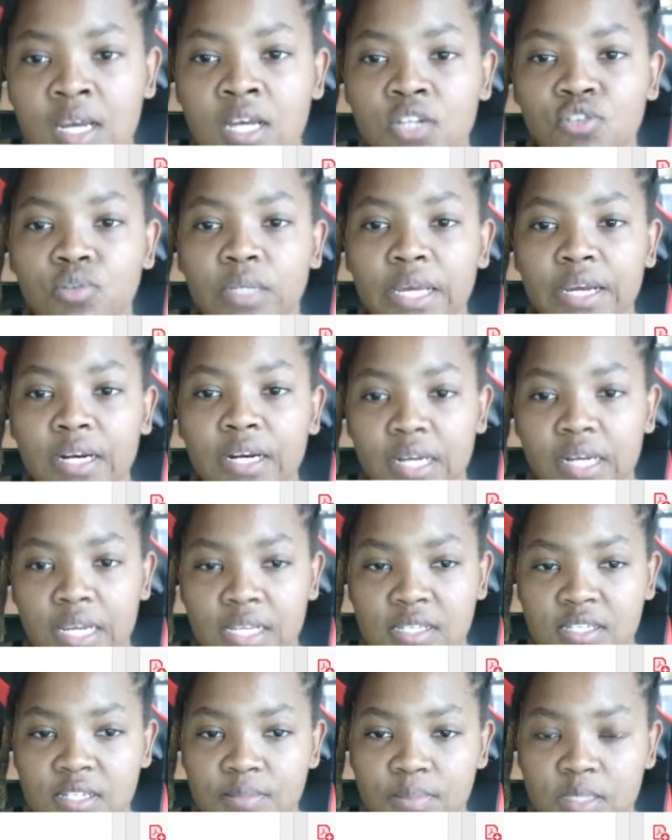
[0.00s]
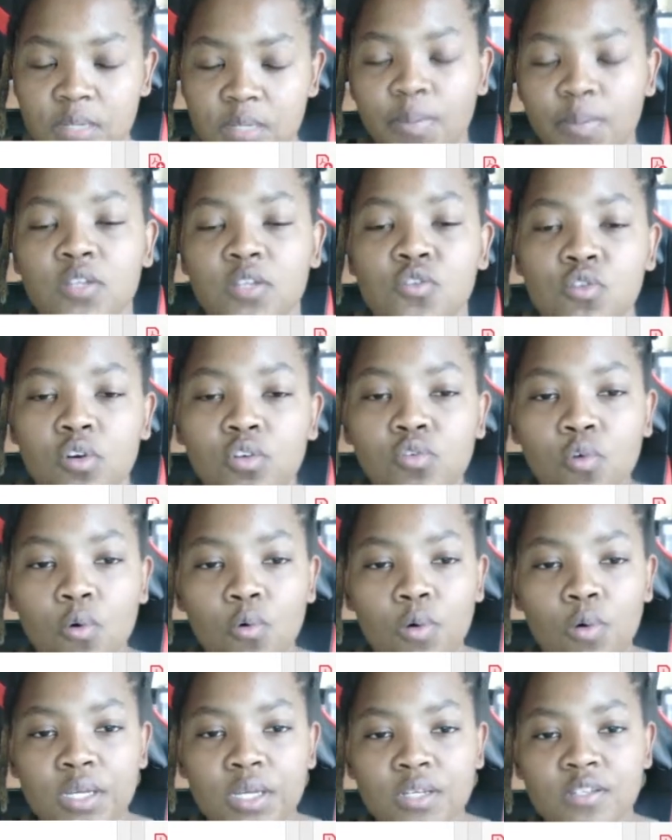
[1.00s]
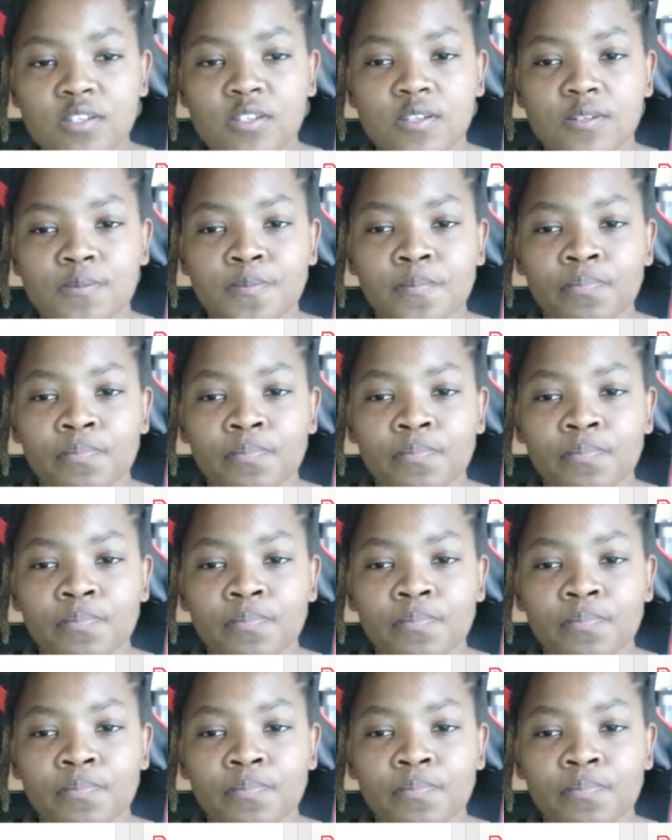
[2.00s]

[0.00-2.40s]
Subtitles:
To get an estimate. But it's not always,